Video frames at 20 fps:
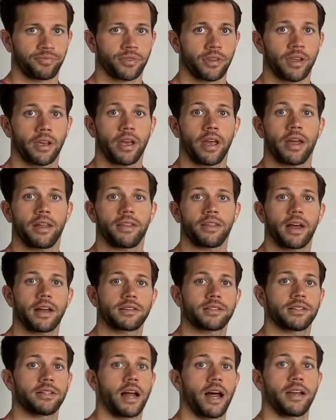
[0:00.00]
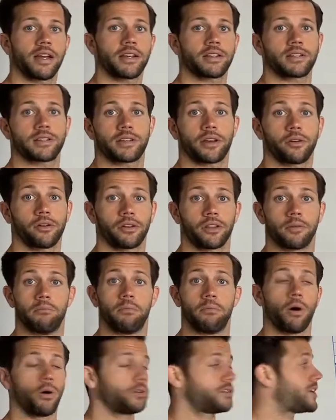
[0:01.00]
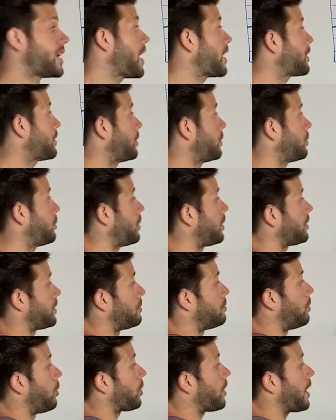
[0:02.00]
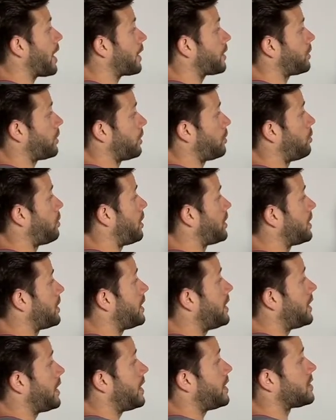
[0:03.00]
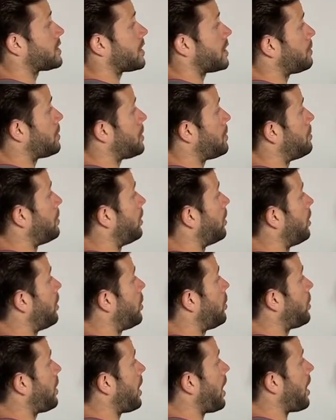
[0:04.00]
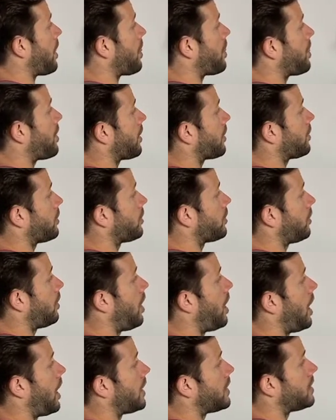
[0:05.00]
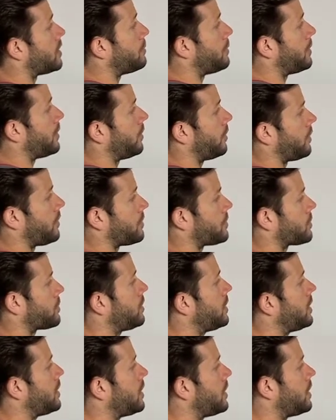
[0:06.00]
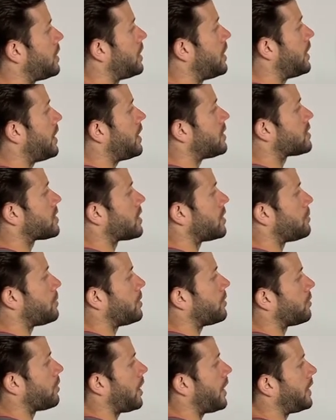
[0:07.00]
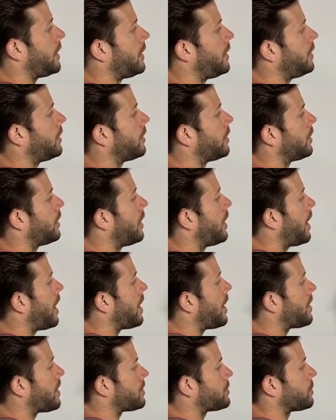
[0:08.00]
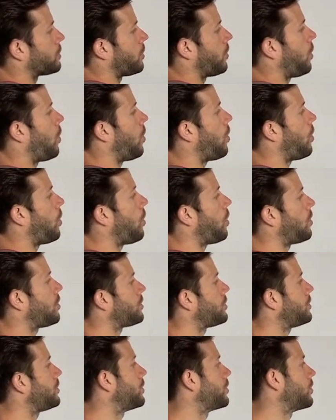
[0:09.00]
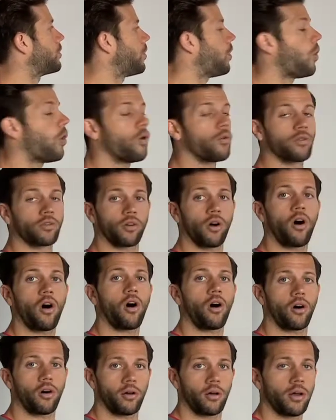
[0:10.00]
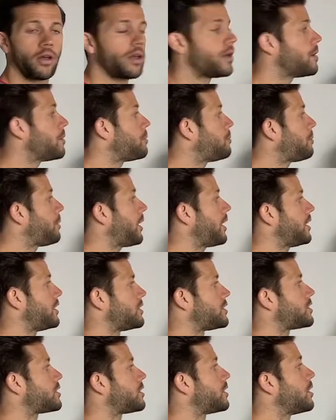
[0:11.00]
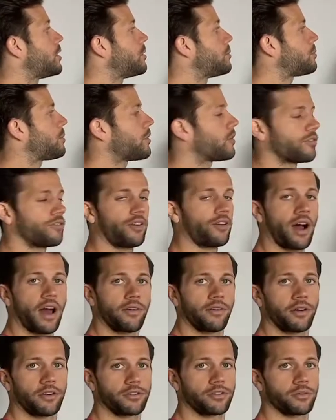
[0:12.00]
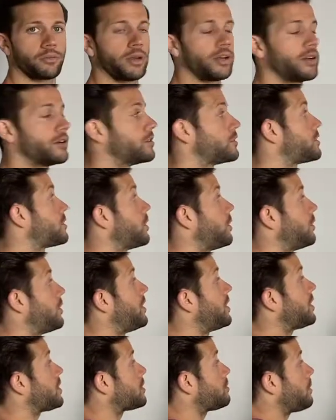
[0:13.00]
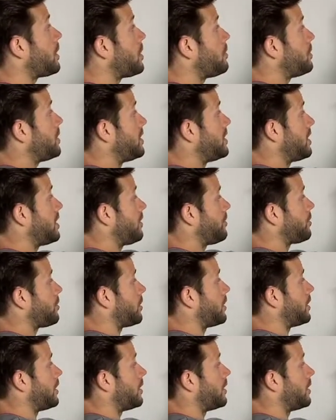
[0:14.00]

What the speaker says: And that's not necessarily the most accurate one. The more accurate one is going to be below that thicker line in the middle of the screen. It's going to be right here, and that's your overall pace per 500 meters. So this may be different,